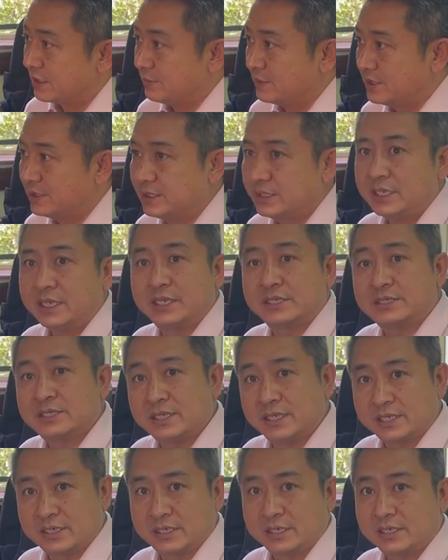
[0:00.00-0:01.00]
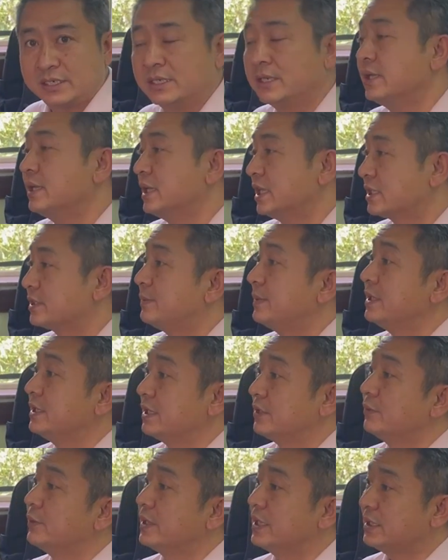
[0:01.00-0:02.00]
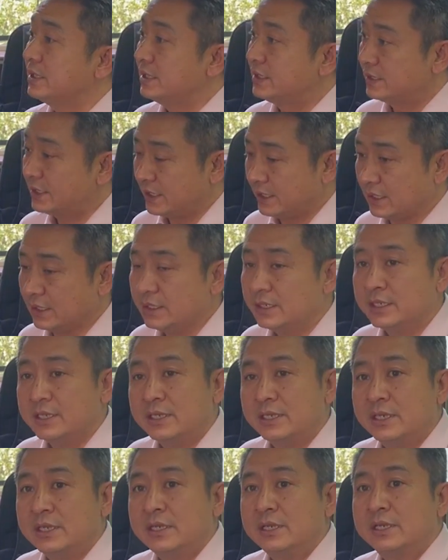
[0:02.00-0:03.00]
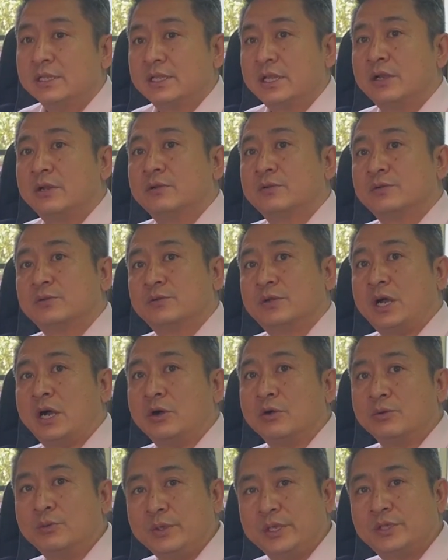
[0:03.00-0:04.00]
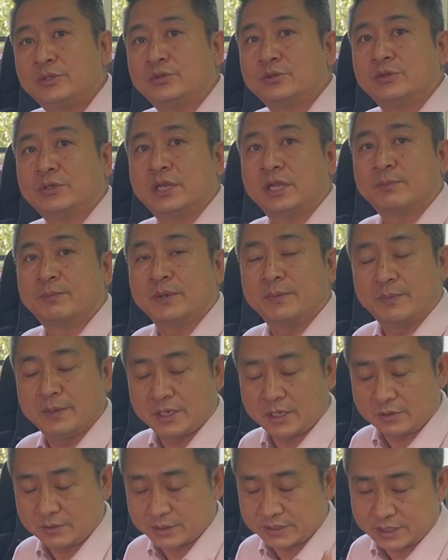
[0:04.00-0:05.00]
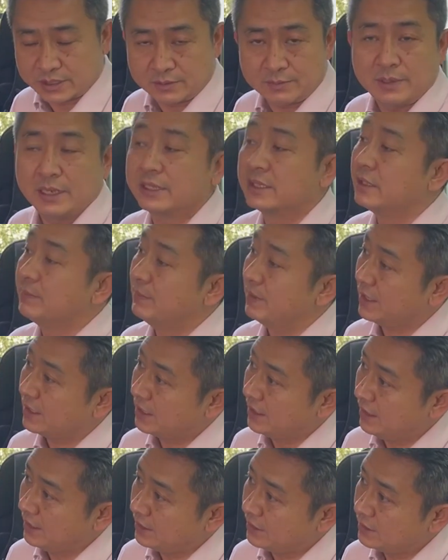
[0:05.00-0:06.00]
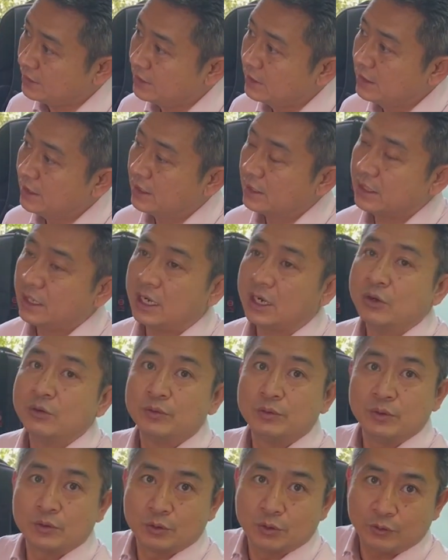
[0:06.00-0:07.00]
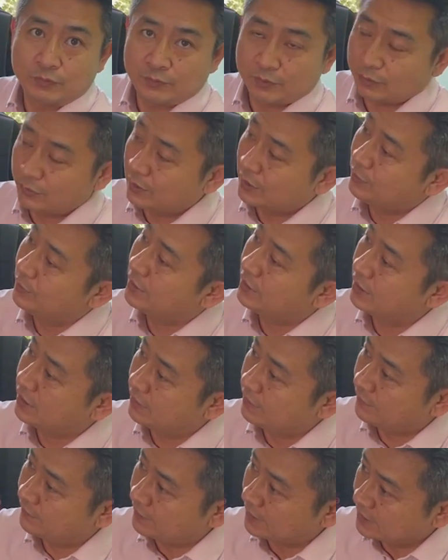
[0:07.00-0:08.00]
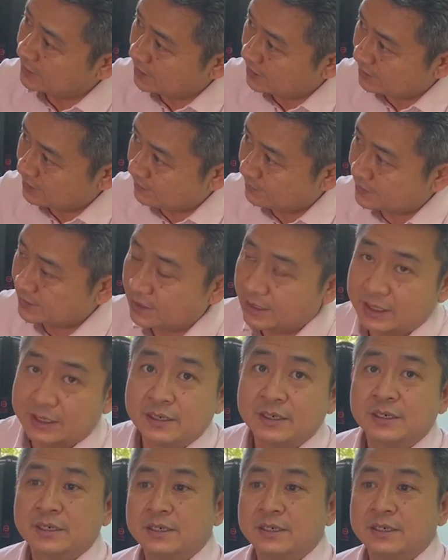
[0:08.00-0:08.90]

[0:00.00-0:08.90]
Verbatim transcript: Amitji has like uh, explained in very detail. Now, how we should like prepare ourselves at the back end and how we will go forward with the franchisee bazaar.